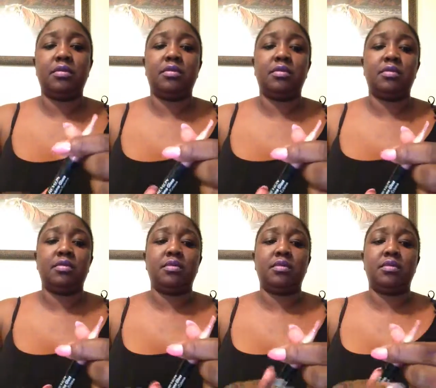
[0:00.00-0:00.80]

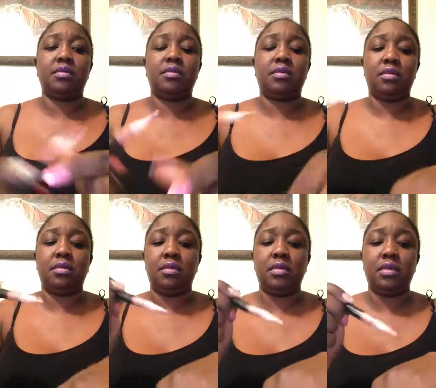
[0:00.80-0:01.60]

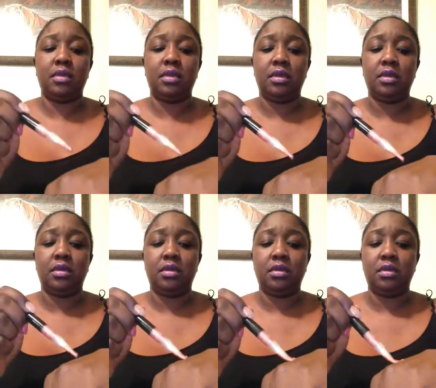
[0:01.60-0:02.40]

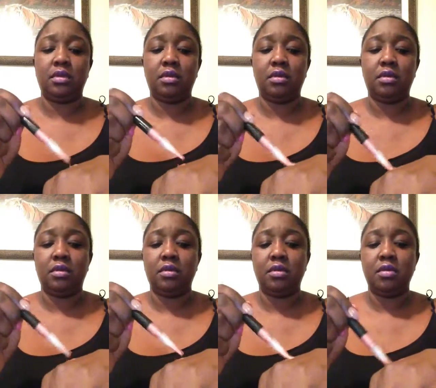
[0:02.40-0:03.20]

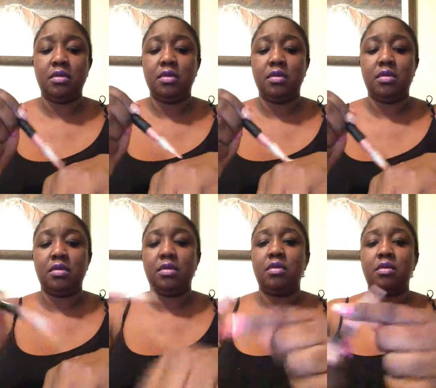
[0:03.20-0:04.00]

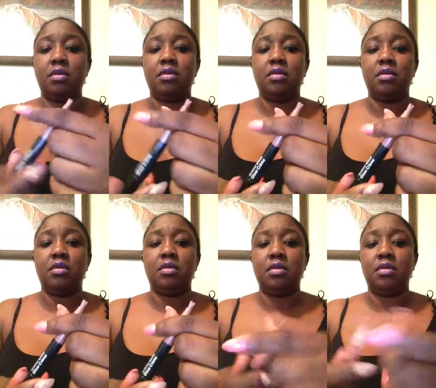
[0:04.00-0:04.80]

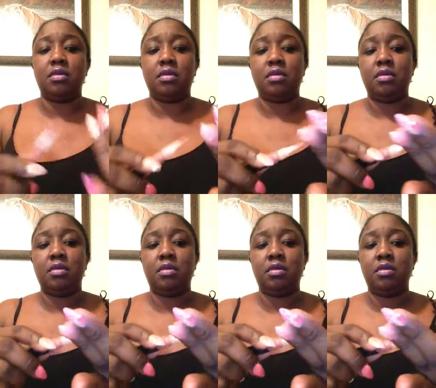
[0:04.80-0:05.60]

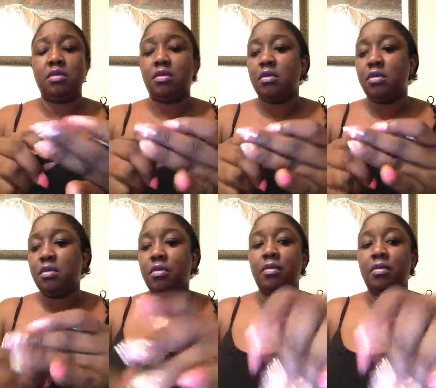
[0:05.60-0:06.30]
Nobody speaks.